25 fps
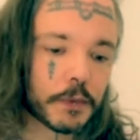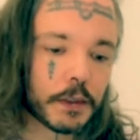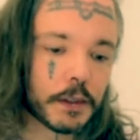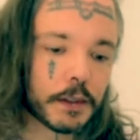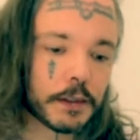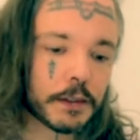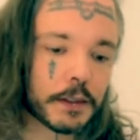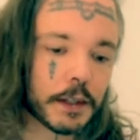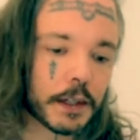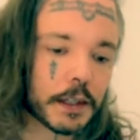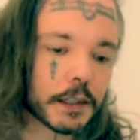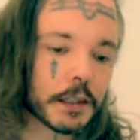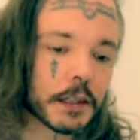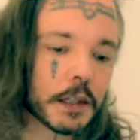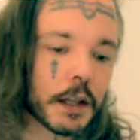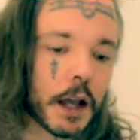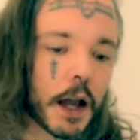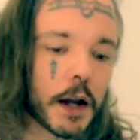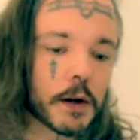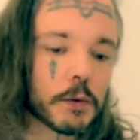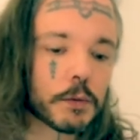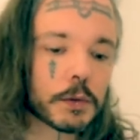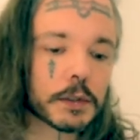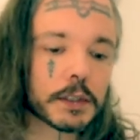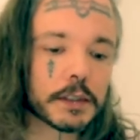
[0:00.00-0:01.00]
Then
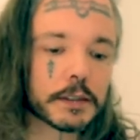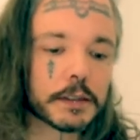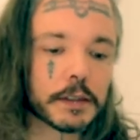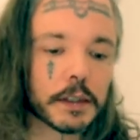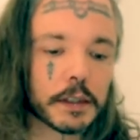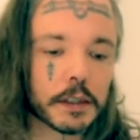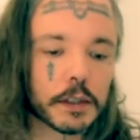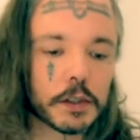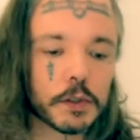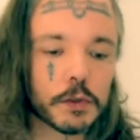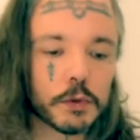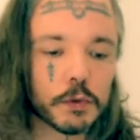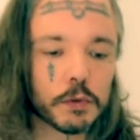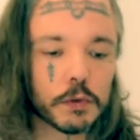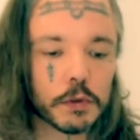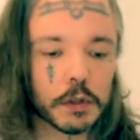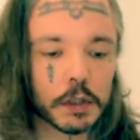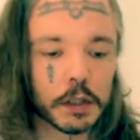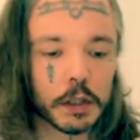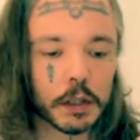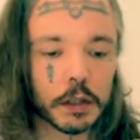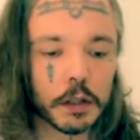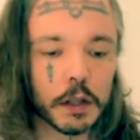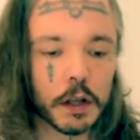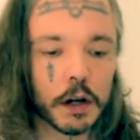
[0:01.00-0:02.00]
I want to take you
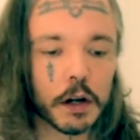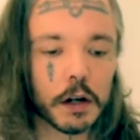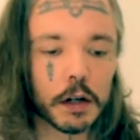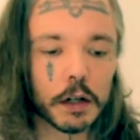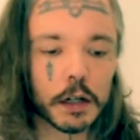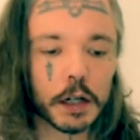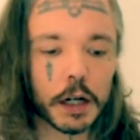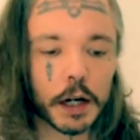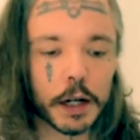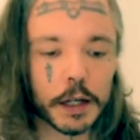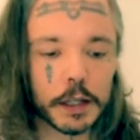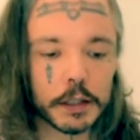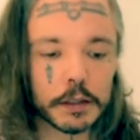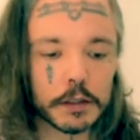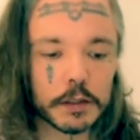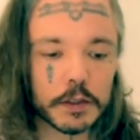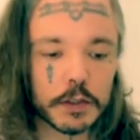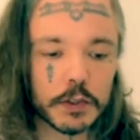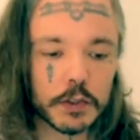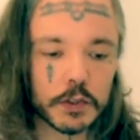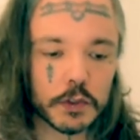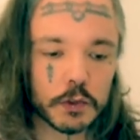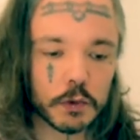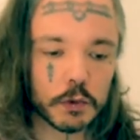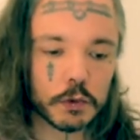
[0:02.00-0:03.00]
along in a
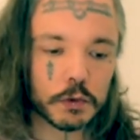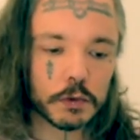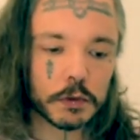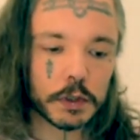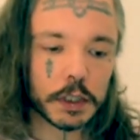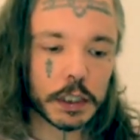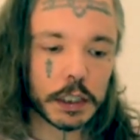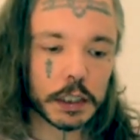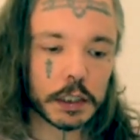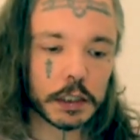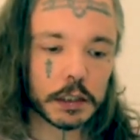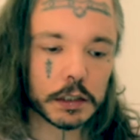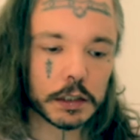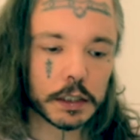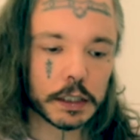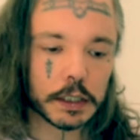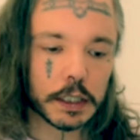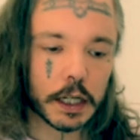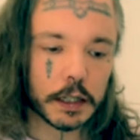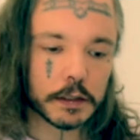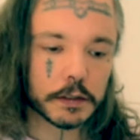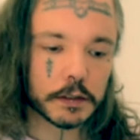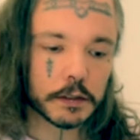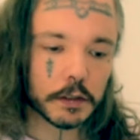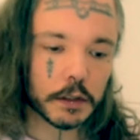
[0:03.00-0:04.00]
story that
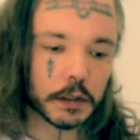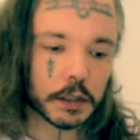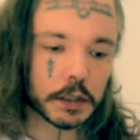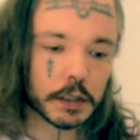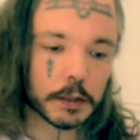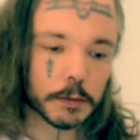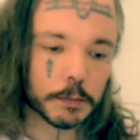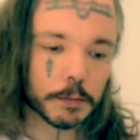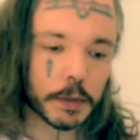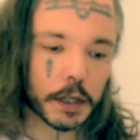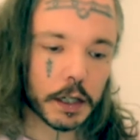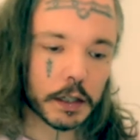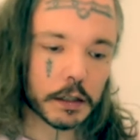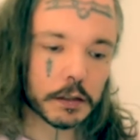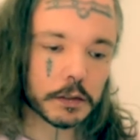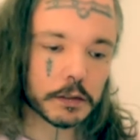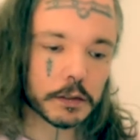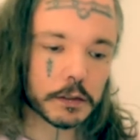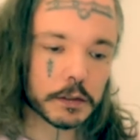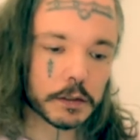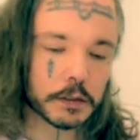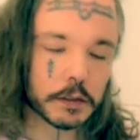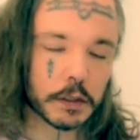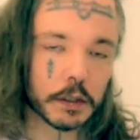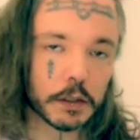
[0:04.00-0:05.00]
I talked
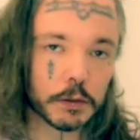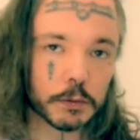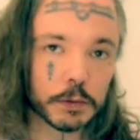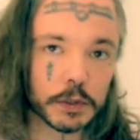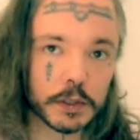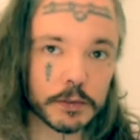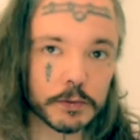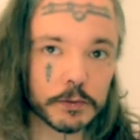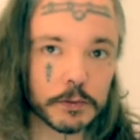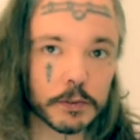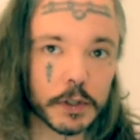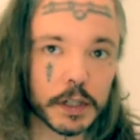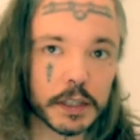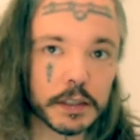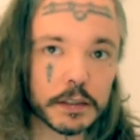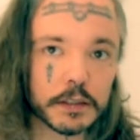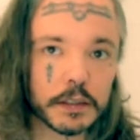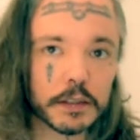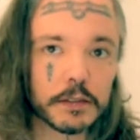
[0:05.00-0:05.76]
about with a friend.